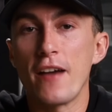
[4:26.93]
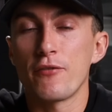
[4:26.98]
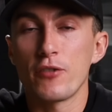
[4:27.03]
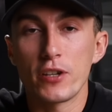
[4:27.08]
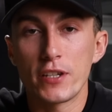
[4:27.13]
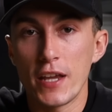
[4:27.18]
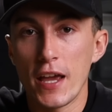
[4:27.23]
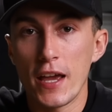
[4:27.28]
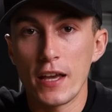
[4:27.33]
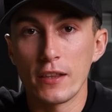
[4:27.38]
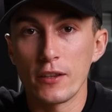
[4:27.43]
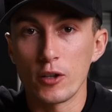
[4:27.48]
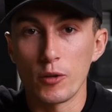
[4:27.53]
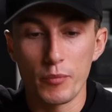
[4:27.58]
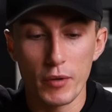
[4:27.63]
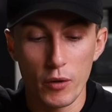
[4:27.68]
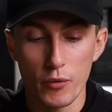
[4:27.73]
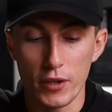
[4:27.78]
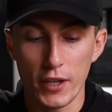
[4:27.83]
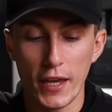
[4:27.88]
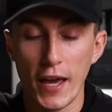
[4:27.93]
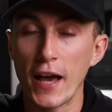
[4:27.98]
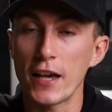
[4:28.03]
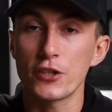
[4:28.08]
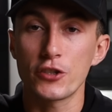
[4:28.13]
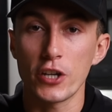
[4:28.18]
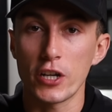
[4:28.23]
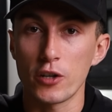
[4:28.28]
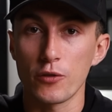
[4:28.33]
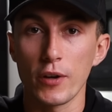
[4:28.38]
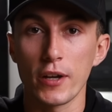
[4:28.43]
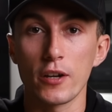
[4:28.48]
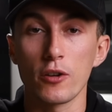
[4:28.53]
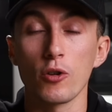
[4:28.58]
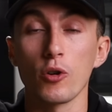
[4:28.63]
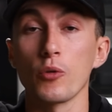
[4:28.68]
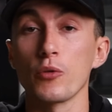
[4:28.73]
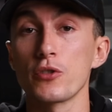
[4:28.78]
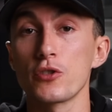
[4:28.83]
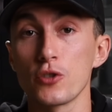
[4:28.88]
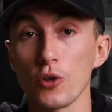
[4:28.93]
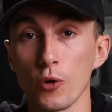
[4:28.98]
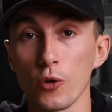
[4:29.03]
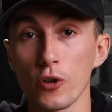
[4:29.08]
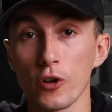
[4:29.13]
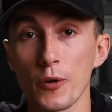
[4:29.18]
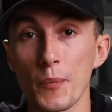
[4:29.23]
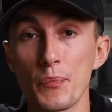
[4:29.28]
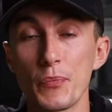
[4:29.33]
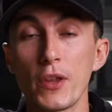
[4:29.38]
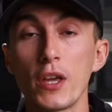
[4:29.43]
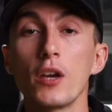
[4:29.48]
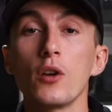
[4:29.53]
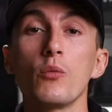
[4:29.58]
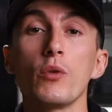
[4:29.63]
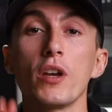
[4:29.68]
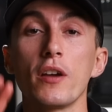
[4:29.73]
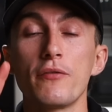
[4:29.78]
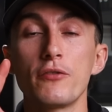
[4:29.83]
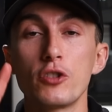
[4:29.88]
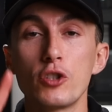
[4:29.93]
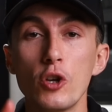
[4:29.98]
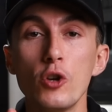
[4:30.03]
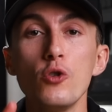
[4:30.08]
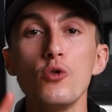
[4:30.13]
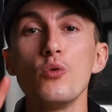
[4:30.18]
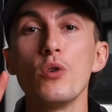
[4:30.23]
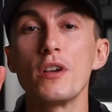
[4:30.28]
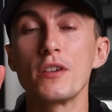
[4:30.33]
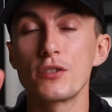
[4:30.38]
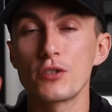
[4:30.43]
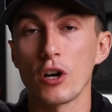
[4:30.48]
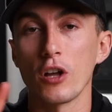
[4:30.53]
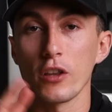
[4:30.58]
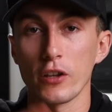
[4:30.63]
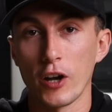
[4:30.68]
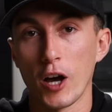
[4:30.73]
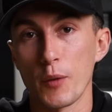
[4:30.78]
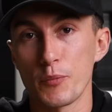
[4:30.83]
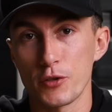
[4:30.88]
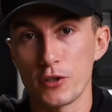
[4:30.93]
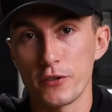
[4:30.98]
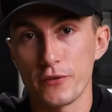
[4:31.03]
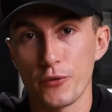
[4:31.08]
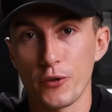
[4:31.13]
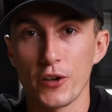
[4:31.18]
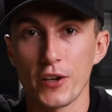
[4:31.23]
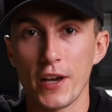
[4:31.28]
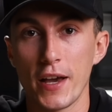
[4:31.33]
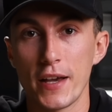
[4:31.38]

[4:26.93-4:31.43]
every day a little bit with a gas generator or with solar, we have 2 solid options for you